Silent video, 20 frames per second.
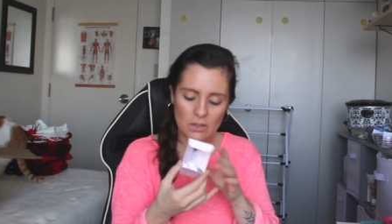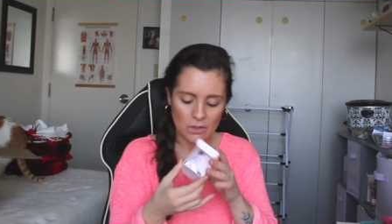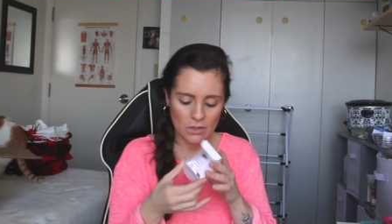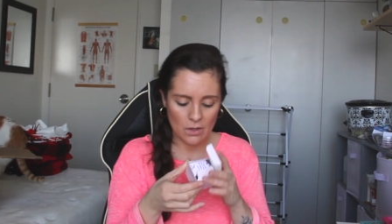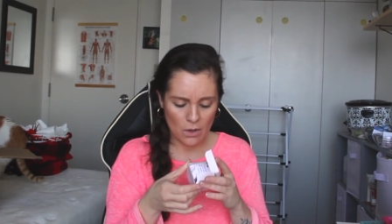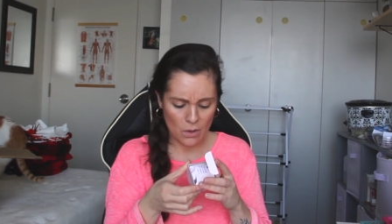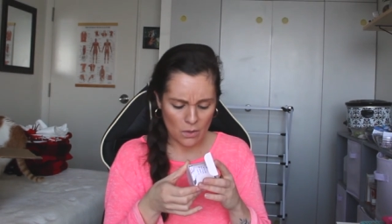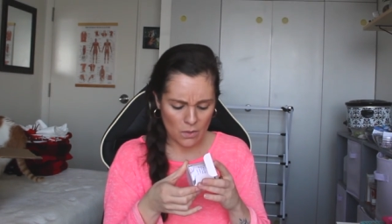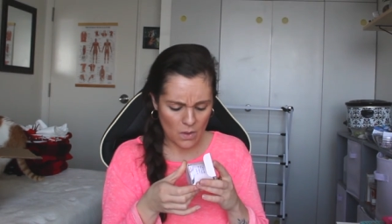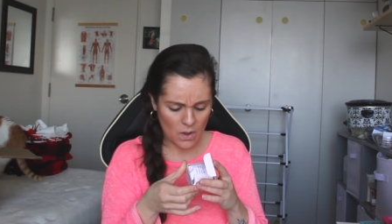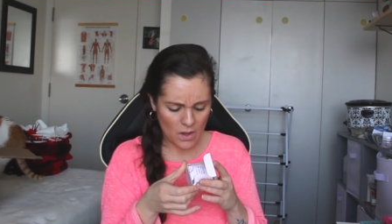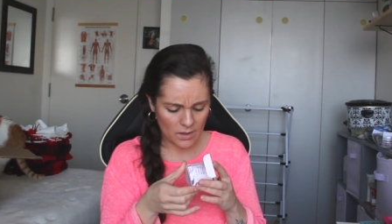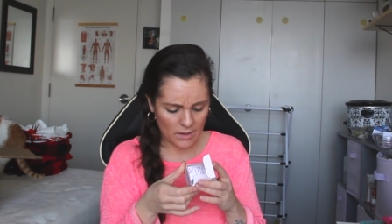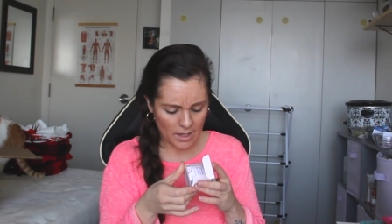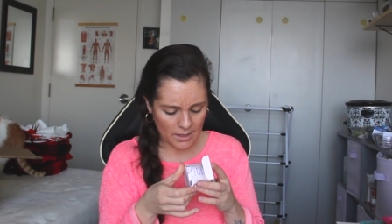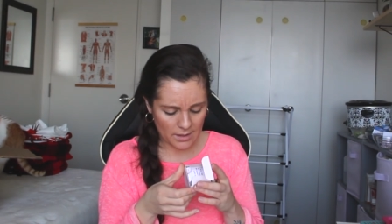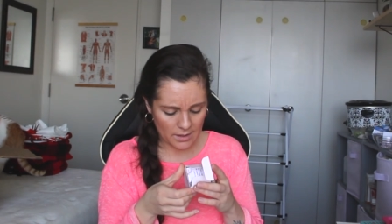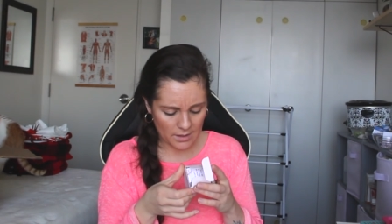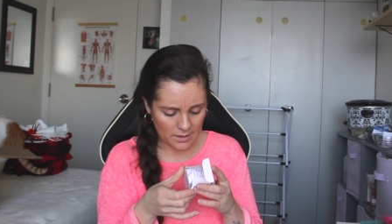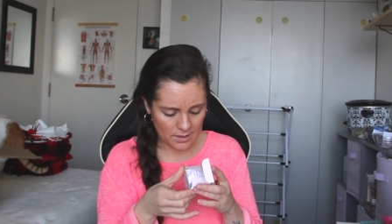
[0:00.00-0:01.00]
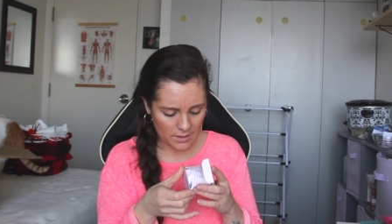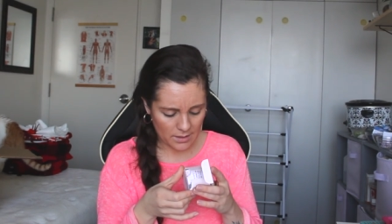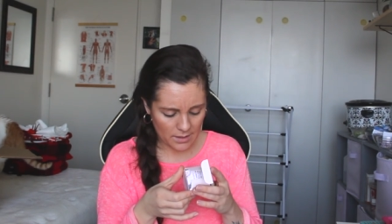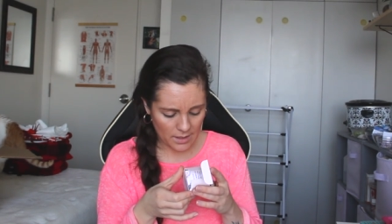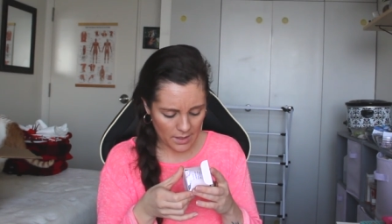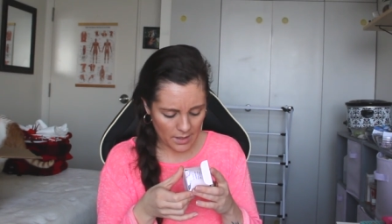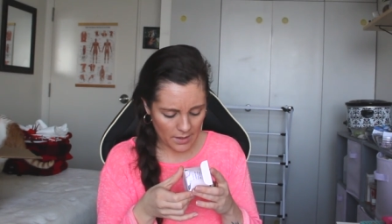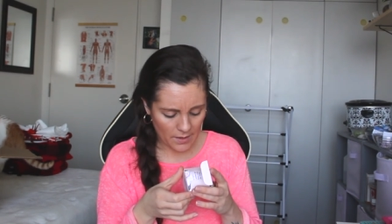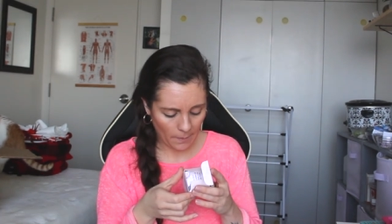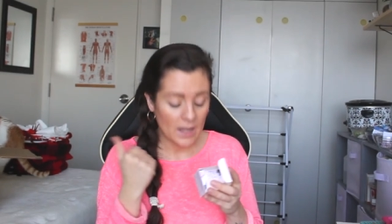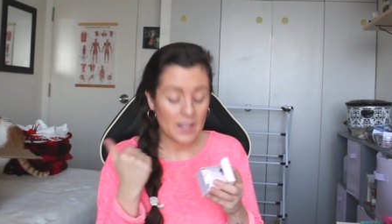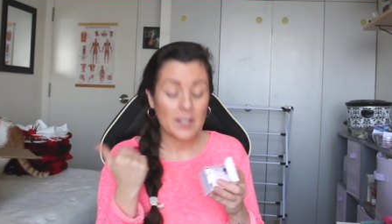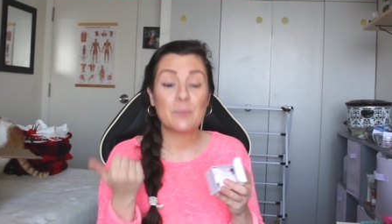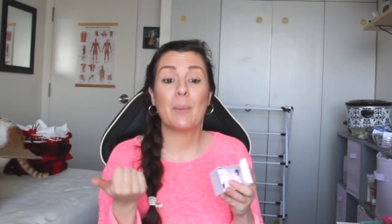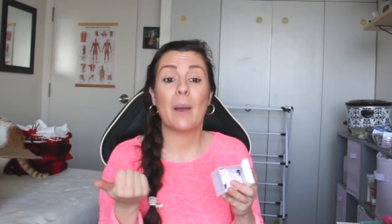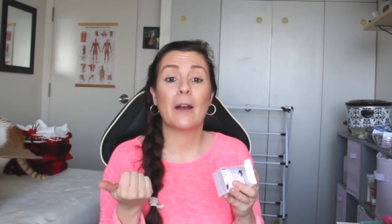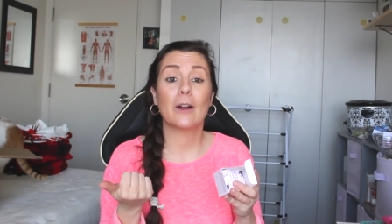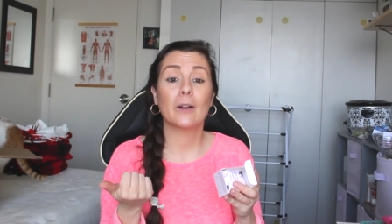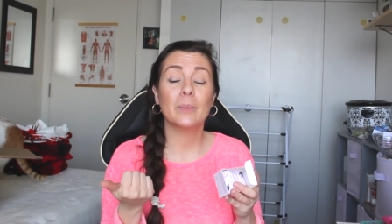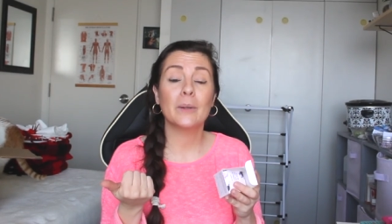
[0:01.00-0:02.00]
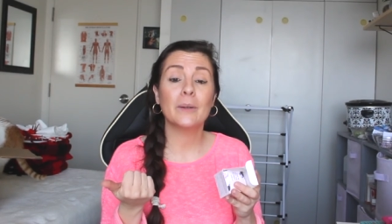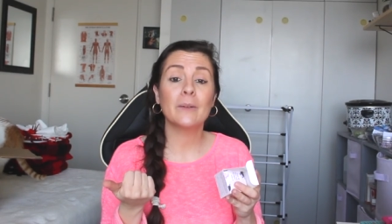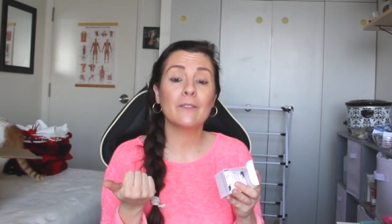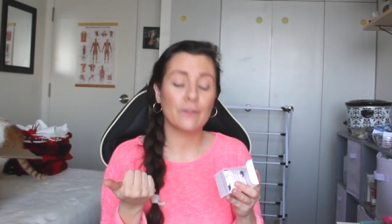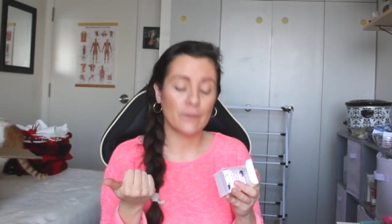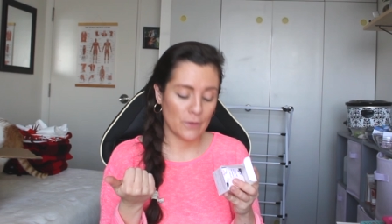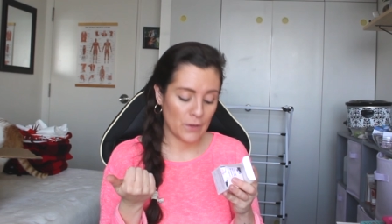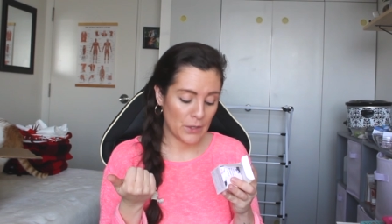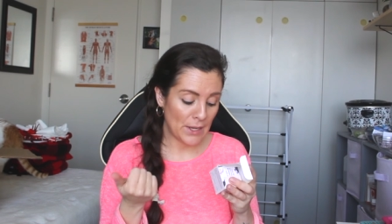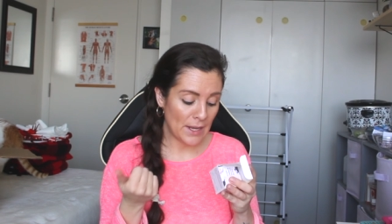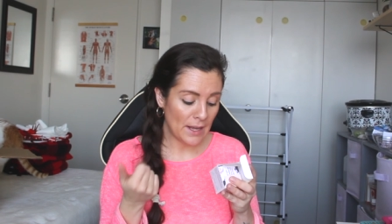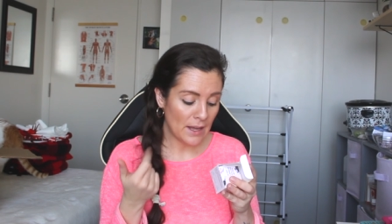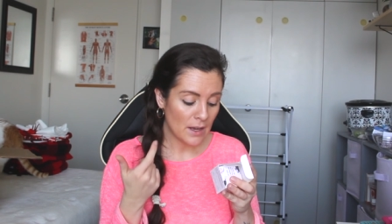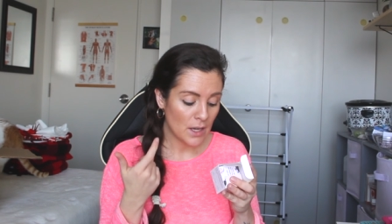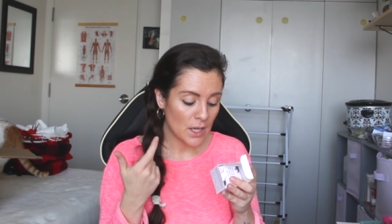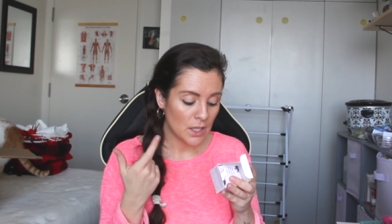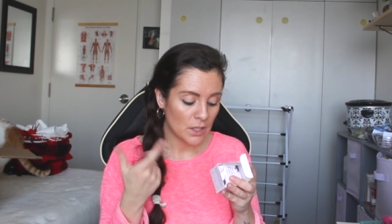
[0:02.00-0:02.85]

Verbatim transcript: So let's see. It's paraben-free,